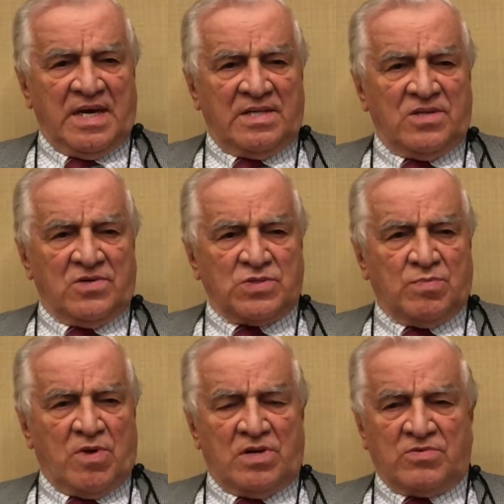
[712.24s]
and those
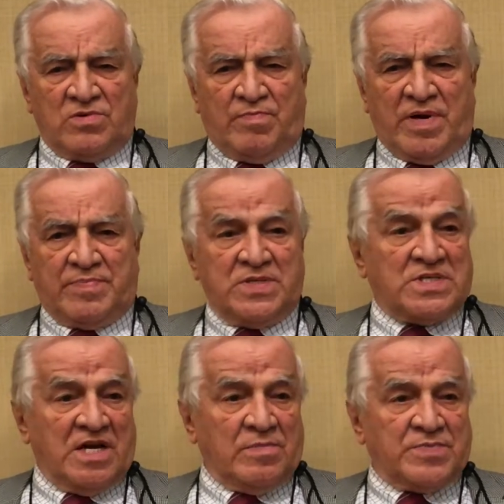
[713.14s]
mongrel
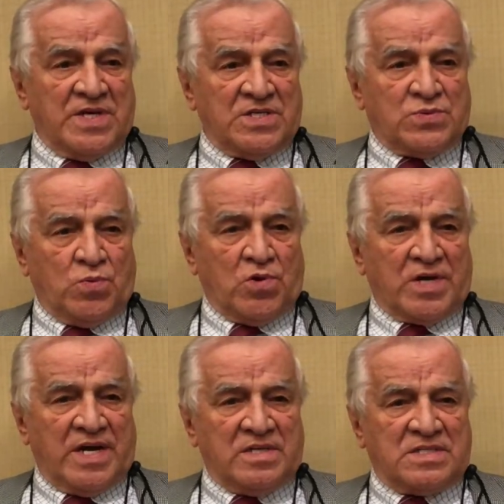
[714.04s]
puppies helped us
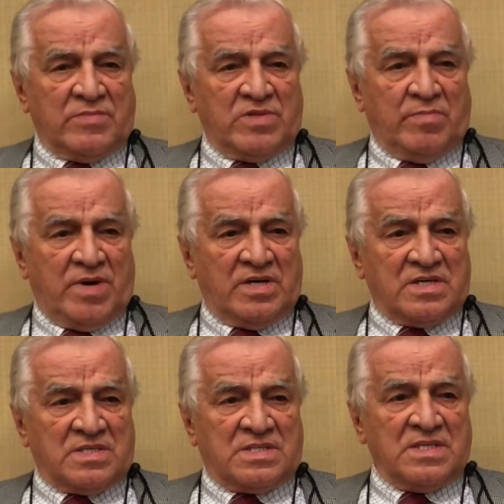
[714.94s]
work out some of the
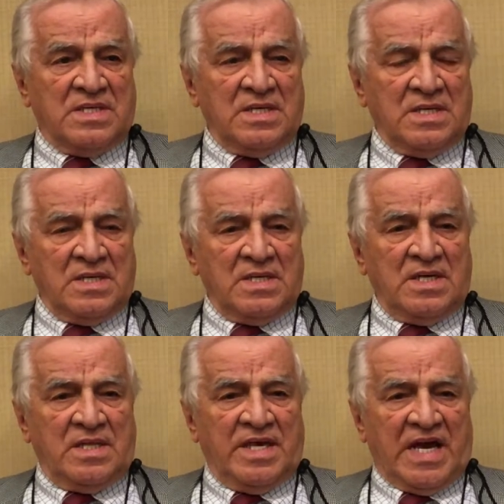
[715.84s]
bugs
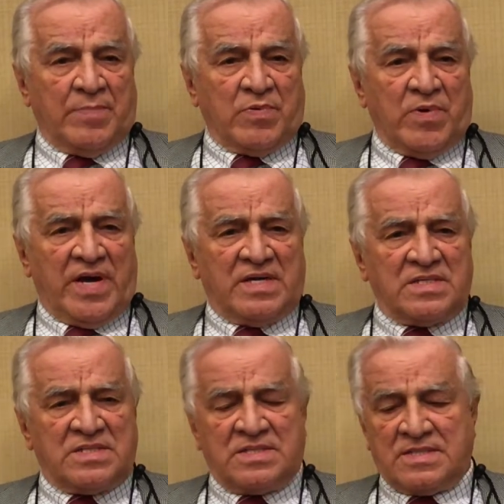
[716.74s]
in the
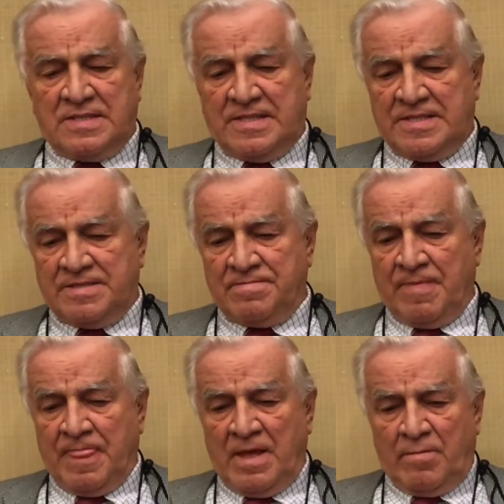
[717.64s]
apparatus. Um,
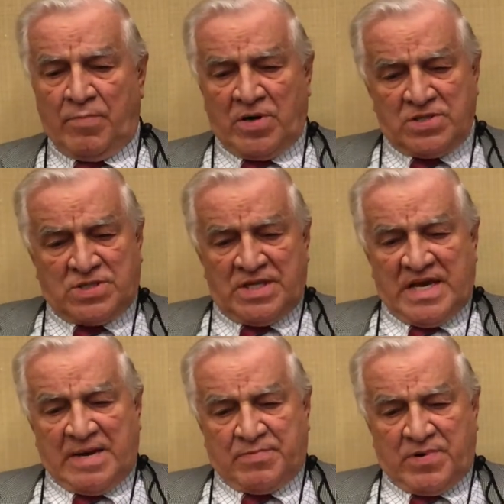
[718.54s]
parts of the
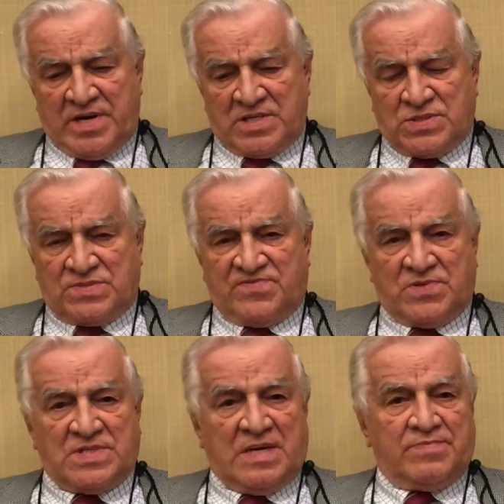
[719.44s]
apparatus, for
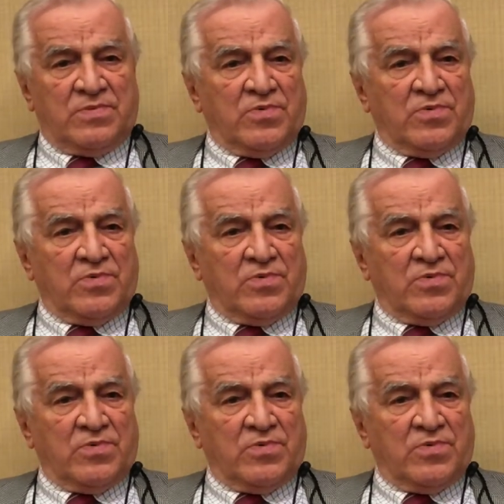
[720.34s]
example,